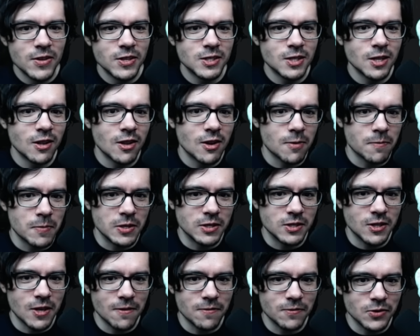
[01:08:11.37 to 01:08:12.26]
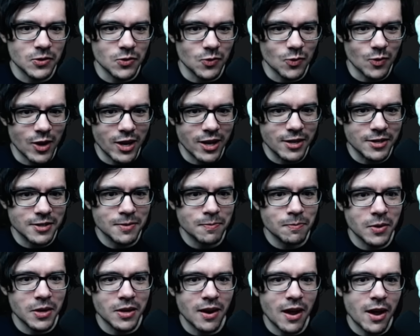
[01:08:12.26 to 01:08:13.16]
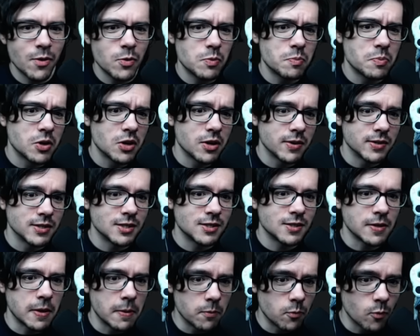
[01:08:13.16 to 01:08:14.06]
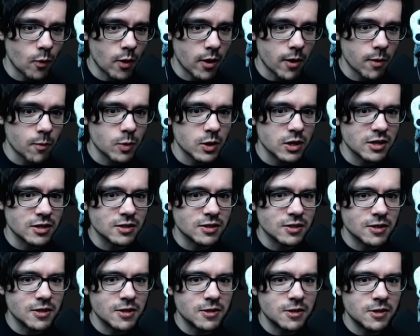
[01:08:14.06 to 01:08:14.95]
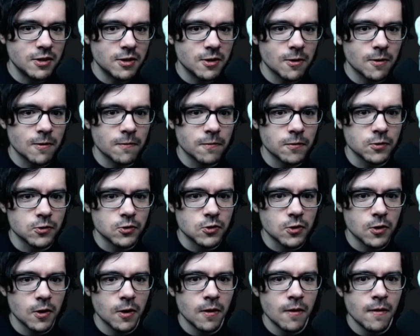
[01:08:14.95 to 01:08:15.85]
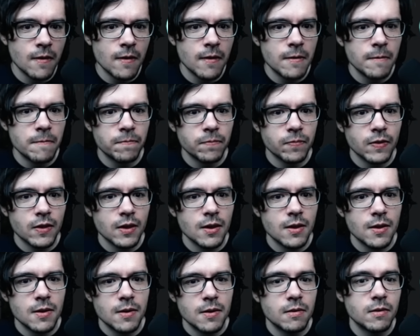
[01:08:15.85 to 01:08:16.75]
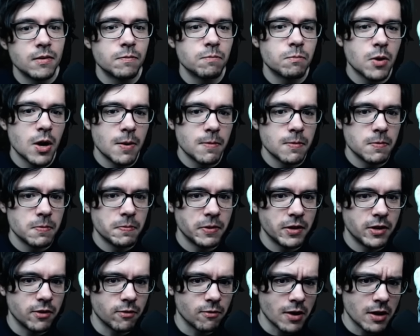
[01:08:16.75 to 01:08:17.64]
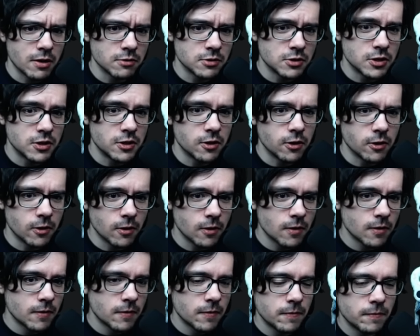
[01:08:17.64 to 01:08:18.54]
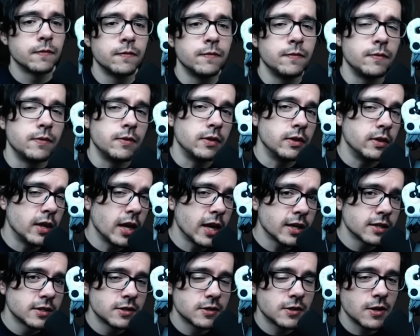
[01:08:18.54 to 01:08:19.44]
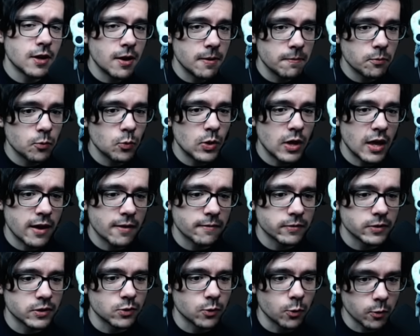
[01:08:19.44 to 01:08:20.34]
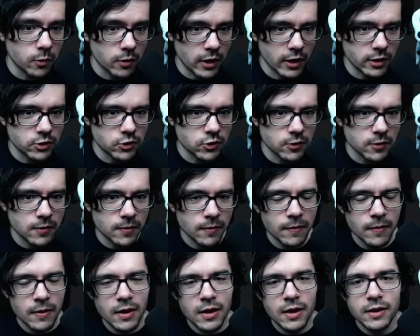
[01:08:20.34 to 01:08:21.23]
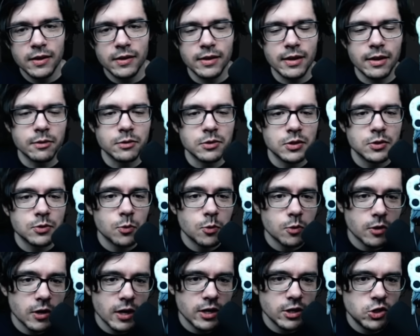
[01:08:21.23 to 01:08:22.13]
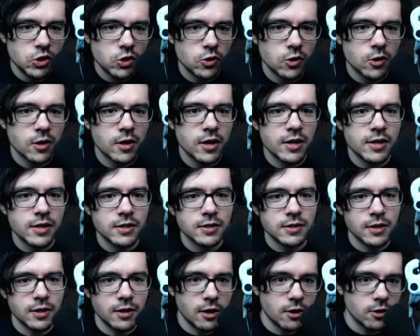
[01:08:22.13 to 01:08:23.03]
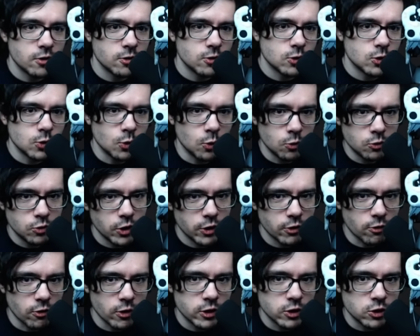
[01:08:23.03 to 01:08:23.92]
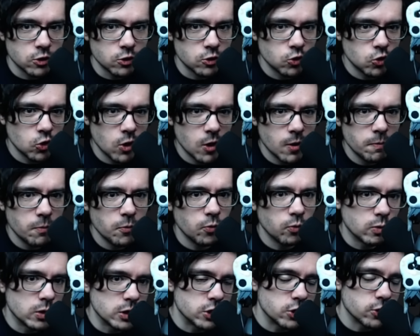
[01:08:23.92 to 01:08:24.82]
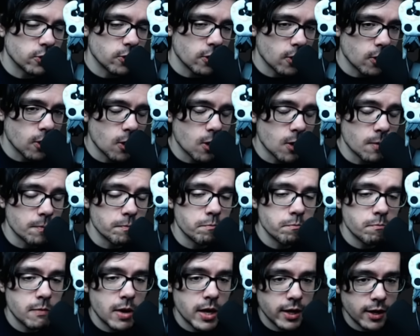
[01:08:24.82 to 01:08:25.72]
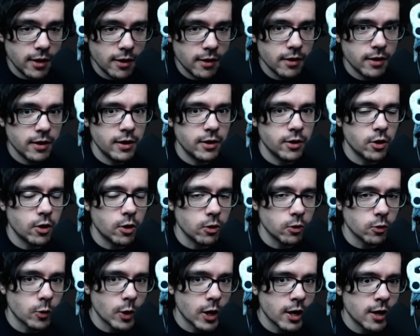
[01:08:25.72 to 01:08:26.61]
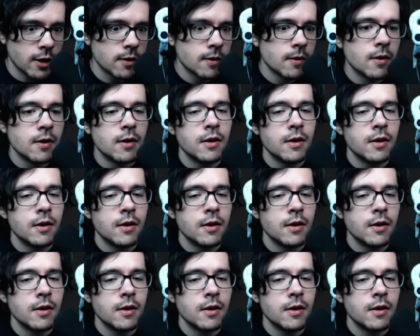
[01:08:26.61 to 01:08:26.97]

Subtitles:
a little bit tough to rate, but I would put it somewhere within C tier for sure. Probably around here. Next up, we have Soul Catcher. Now, Soul Catcher is another soul generation charm, of which there are many in Hollow Knight,